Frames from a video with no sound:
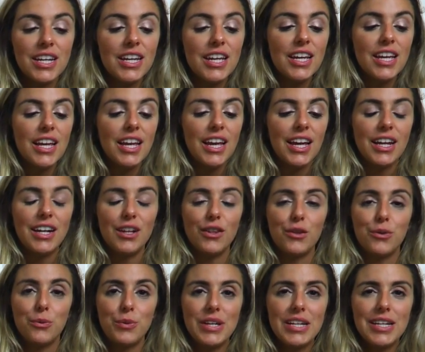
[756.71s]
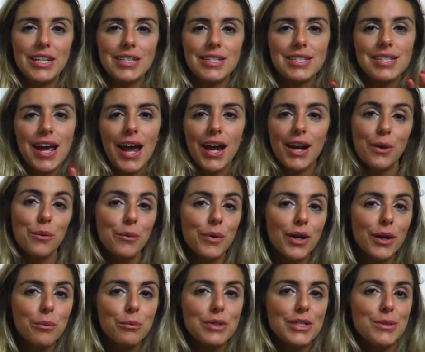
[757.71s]
And on the weekend is kind of
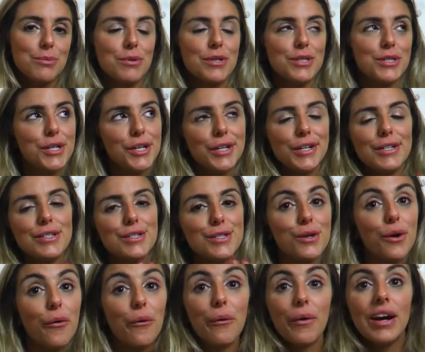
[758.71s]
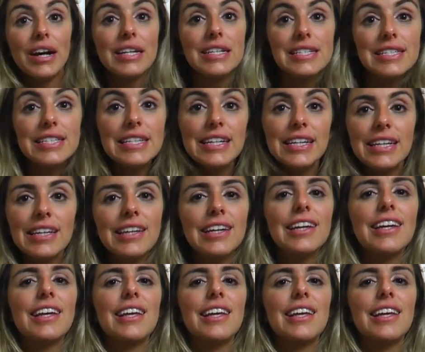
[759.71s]
when I'll be spontaneous and crazy